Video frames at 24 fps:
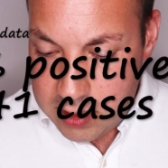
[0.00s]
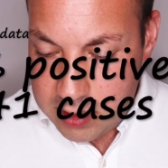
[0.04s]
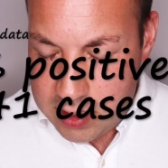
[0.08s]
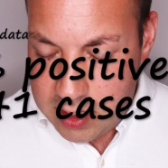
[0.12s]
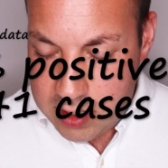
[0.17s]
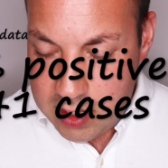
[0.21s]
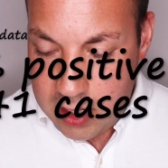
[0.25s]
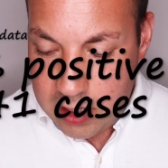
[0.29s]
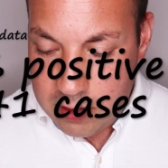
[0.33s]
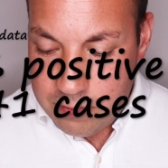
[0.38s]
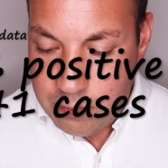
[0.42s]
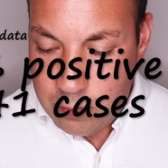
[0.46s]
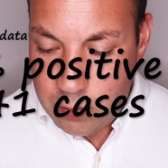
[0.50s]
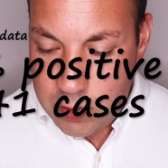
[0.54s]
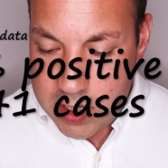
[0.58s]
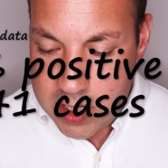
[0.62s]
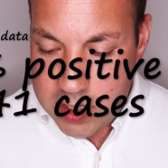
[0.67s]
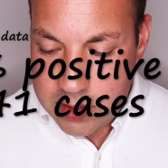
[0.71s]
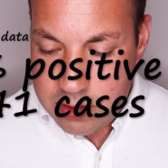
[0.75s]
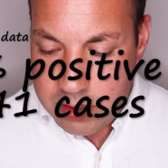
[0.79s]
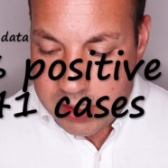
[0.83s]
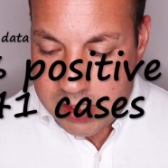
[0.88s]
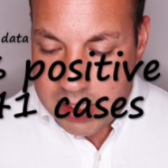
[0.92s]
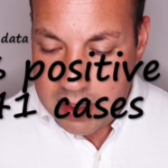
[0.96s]

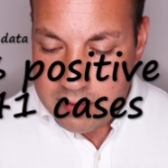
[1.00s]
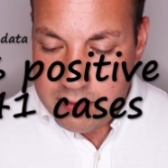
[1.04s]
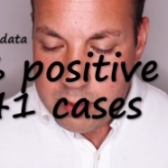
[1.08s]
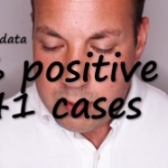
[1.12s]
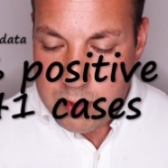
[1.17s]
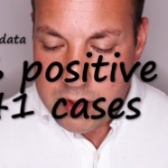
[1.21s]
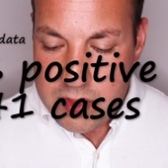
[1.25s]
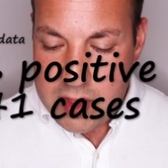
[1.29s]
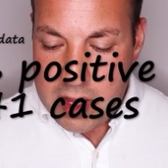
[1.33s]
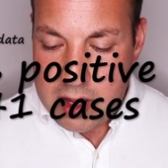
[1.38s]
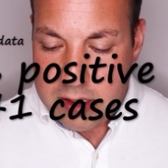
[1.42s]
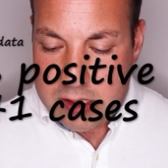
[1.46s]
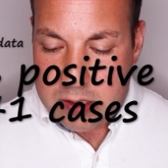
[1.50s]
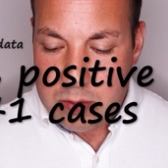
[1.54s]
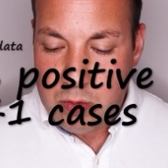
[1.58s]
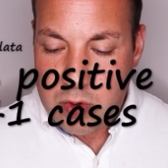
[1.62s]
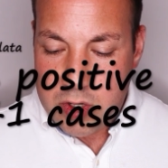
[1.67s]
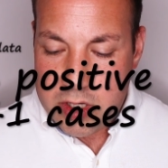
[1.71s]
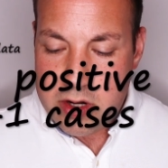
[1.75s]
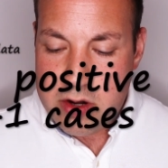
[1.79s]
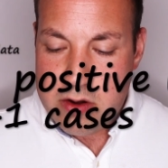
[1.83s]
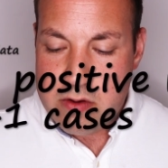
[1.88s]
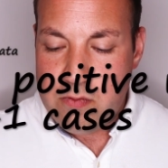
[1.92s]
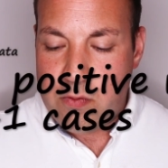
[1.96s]
California, there's
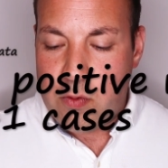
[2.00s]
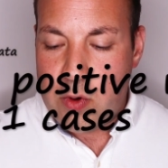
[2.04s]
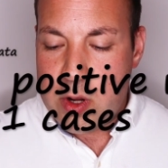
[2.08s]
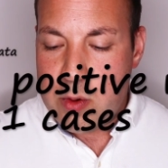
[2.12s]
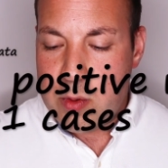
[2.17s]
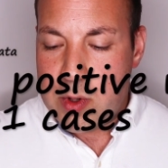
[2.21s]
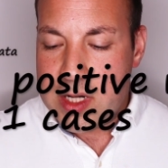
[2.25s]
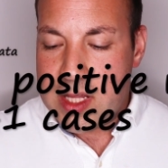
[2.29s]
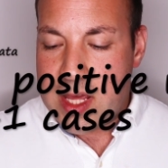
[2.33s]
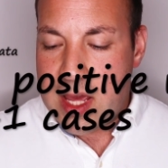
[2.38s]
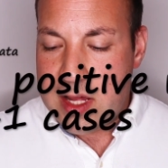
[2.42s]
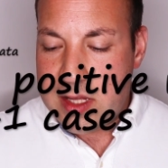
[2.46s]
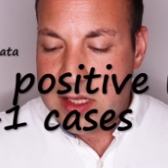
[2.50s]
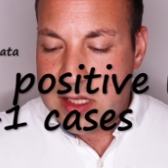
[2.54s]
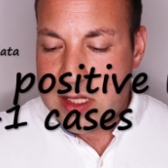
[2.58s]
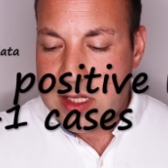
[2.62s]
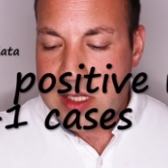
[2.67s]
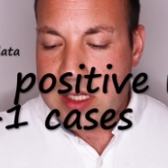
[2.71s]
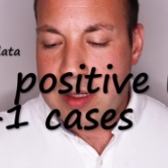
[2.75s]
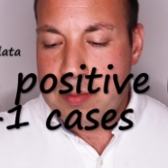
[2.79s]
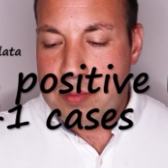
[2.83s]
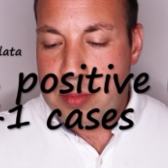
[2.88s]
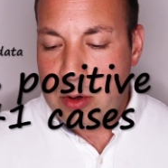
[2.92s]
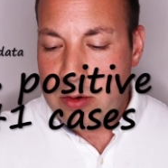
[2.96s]
71,141
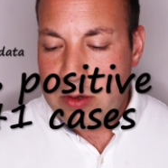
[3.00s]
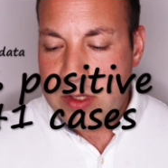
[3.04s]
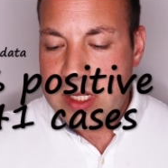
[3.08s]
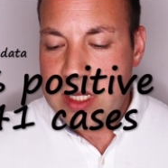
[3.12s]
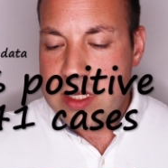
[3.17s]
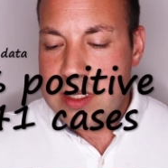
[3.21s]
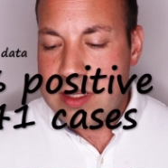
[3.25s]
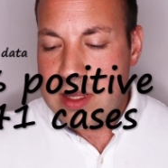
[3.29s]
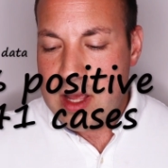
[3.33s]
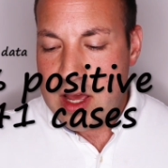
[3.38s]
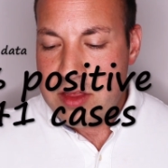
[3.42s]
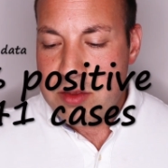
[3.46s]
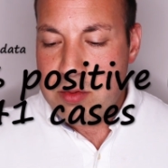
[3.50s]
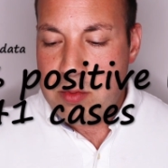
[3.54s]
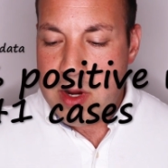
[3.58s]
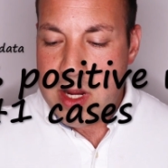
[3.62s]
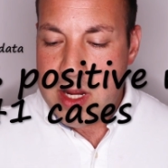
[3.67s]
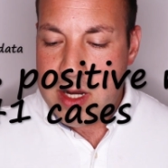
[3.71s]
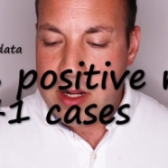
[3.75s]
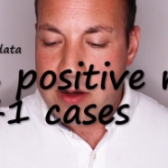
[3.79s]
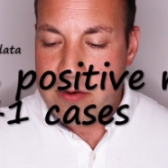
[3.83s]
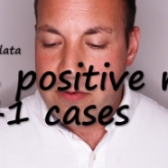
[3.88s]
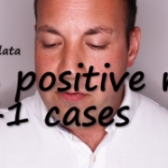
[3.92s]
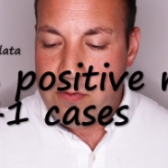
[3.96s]
cases, supposed death
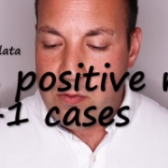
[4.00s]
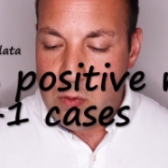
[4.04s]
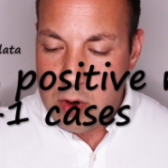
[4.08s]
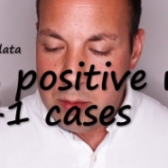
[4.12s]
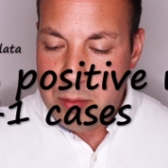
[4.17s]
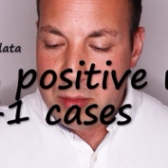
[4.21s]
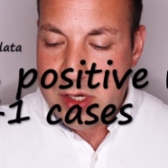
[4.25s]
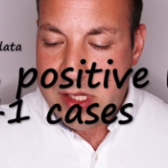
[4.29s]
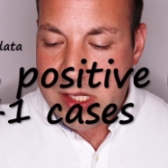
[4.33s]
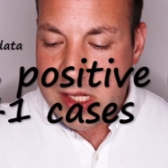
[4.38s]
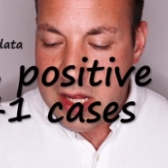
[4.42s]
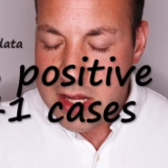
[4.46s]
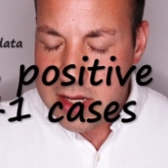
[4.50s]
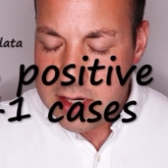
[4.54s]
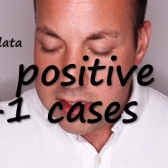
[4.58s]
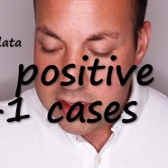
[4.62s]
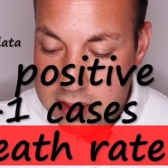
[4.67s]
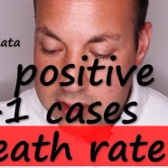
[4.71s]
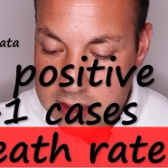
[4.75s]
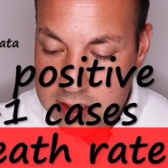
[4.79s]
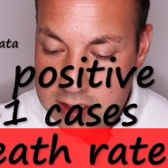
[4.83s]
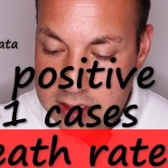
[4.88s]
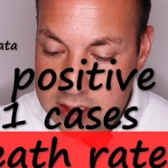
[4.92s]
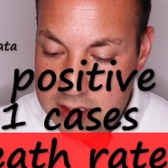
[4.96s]
rate of 4%,
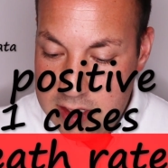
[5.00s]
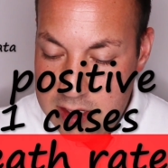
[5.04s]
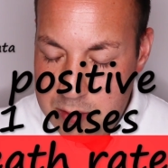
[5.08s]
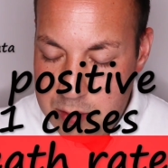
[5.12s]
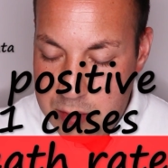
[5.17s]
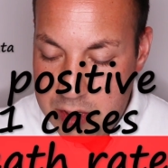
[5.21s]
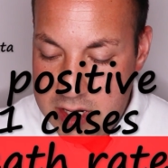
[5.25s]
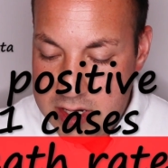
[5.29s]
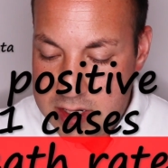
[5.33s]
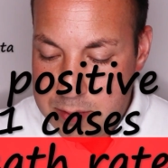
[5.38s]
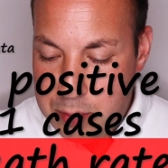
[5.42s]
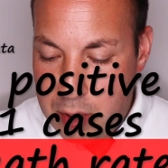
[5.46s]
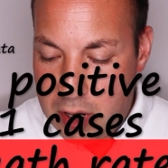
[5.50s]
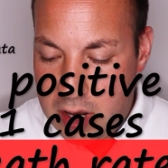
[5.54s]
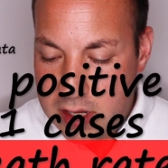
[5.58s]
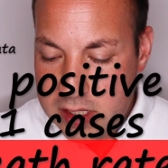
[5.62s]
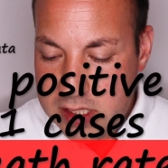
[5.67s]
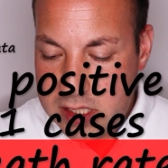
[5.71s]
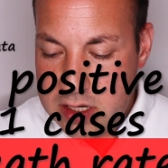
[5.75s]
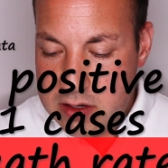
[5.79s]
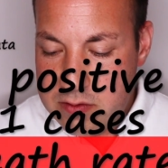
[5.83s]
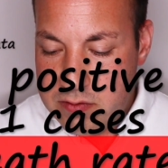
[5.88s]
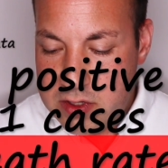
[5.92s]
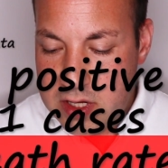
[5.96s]
but a
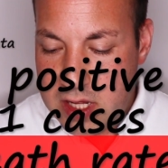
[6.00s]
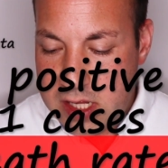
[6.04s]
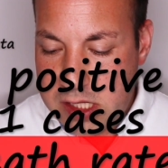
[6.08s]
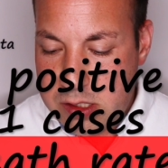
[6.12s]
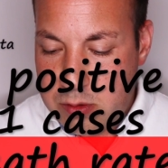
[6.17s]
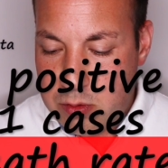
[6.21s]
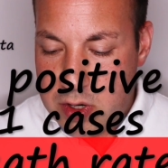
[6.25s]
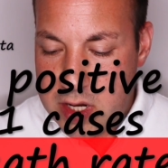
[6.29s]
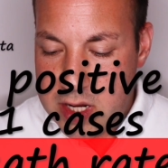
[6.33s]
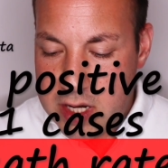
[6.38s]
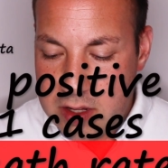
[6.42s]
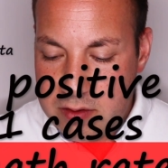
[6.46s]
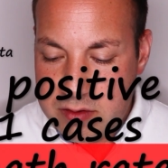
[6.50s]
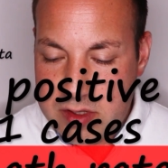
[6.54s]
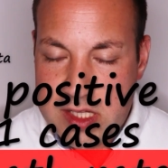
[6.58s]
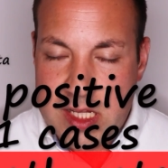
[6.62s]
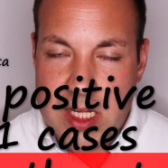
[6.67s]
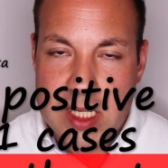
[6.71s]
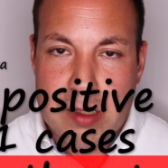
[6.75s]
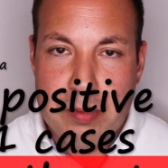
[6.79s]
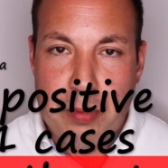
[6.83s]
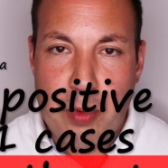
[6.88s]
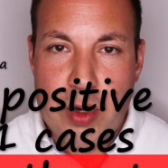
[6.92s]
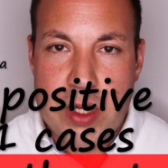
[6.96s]
positive test rate of
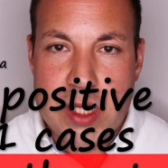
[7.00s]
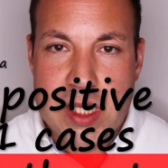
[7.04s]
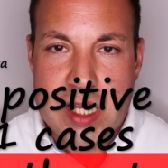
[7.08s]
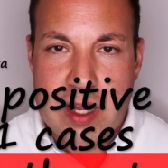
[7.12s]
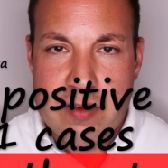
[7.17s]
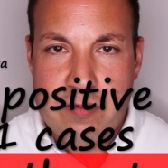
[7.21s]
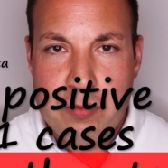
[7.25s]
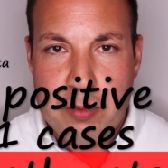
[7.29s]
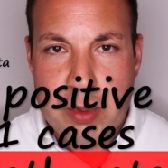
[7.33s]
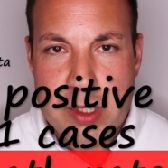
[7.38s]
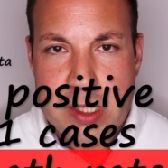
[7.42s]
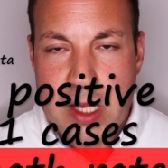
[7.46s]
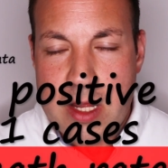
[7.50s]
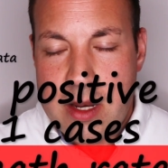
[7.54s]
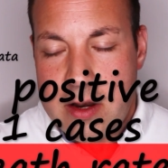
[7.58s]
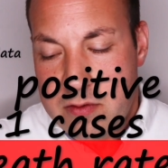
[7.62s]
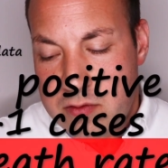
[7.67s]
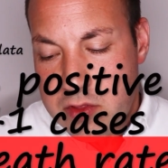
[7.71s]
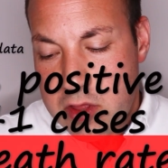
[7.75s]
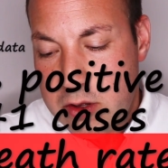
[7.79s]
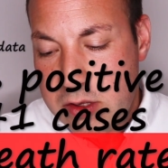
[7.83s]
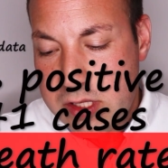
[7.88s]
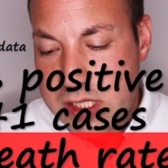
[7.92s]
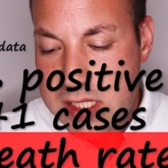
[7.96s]
6.7%
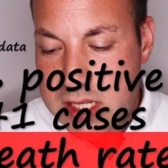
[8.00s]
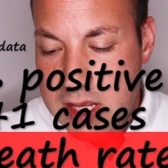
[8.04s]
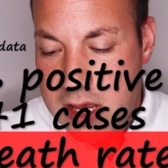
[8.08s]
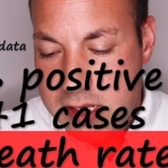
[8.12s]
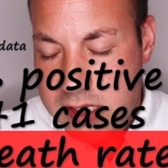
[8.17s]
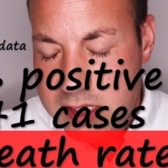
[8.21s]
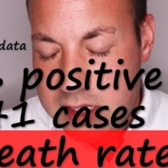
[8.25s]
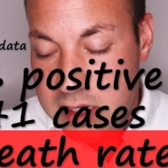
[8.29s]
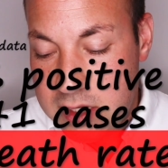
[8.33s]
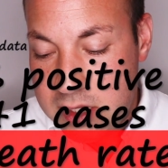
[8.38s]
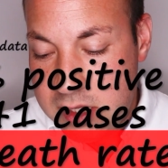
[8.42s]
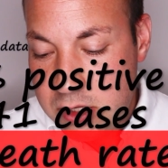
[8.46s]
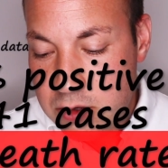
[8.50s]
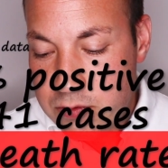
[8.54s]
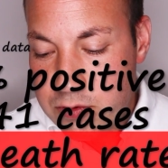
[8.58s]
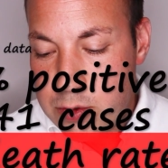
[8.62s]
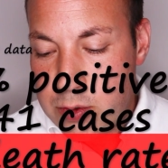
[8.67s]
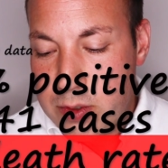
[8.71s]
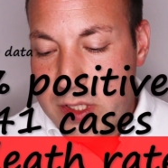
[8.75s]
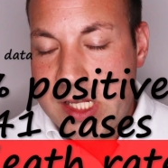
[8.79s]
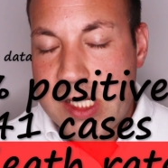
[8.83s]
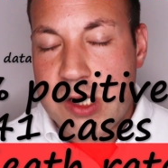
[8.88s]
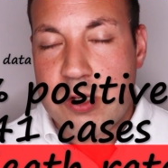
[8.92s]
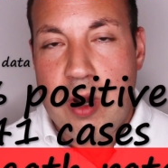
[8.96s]
of those tested. So if
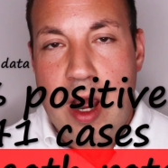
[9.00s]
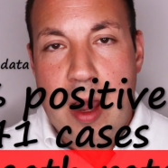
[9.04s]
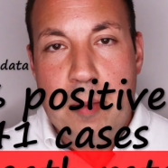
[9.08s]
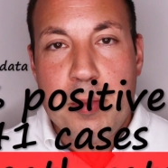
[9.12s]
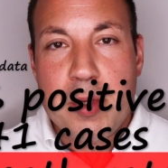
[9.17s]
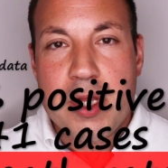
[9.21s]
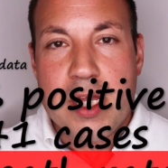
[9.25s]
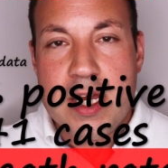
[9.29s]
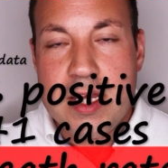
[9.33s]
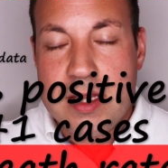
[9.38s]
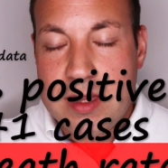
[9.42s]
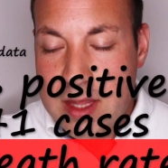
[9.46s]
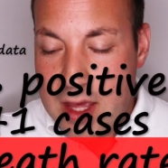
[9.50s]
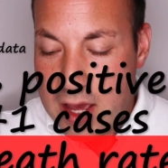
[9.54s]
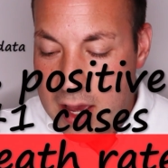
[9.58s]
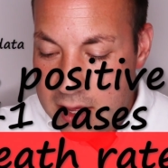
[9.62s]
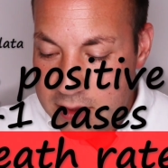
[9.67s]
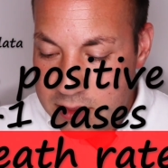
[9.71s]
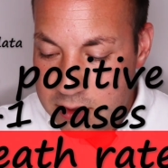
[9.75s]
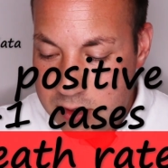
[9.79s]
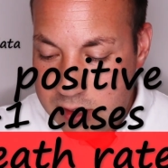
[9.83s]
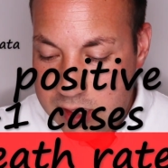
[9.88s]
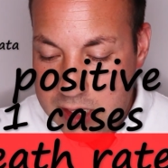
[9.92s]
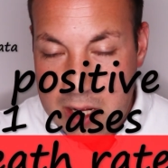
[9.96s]
you extrapolate
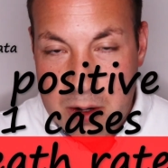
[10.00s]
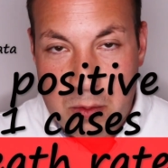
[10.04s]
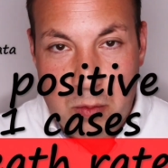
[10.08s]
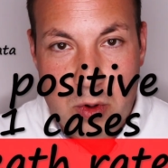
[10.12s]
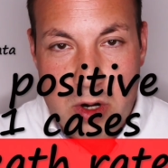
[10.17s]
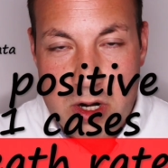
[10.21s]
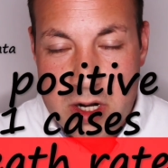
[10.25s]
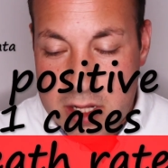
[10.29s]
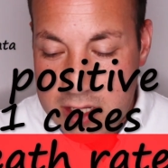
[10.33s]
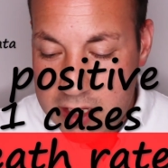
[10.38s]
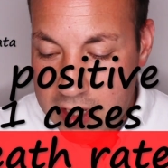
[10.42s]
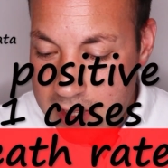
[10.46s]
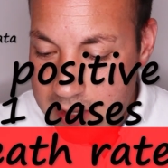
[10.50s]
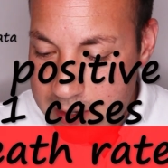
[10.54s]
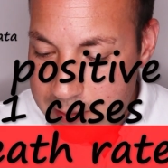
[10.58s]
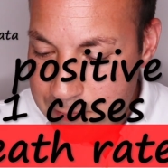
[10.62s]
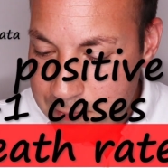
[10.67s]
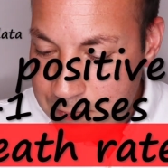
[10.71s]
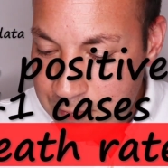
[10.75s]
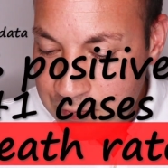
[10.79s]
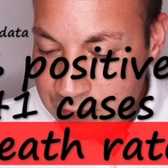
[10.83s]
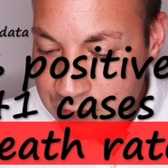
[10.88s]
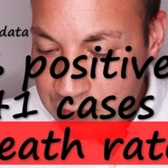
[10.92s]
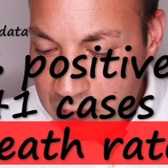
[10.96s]
that, there's that word again,